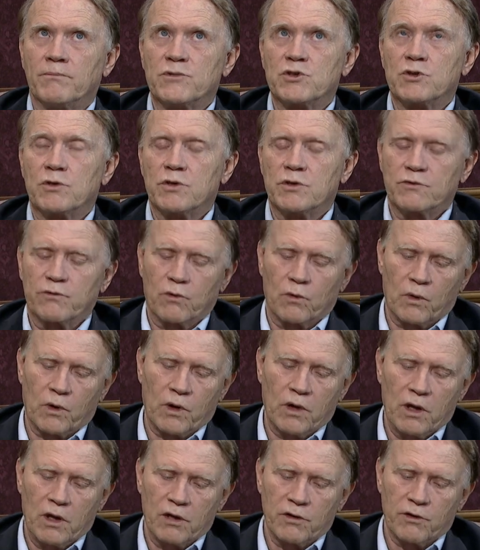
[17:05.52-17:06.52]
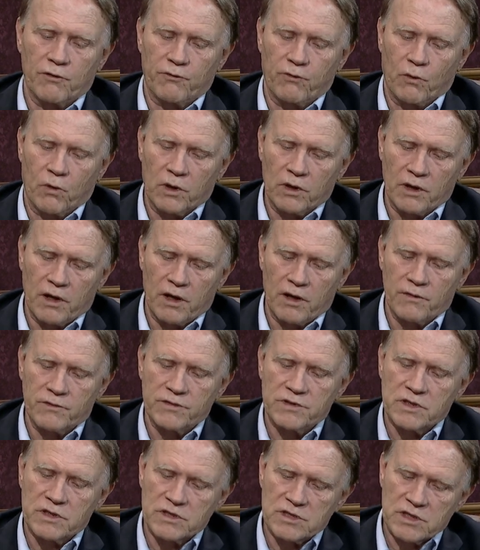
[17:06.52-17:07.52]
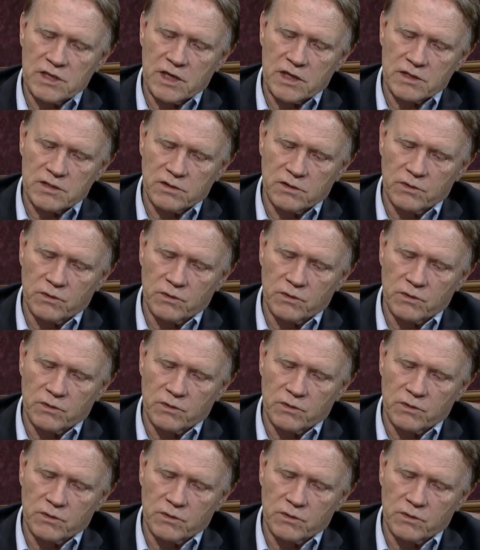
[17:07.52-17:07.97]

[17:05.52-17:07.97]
search for the 4 loves C.S.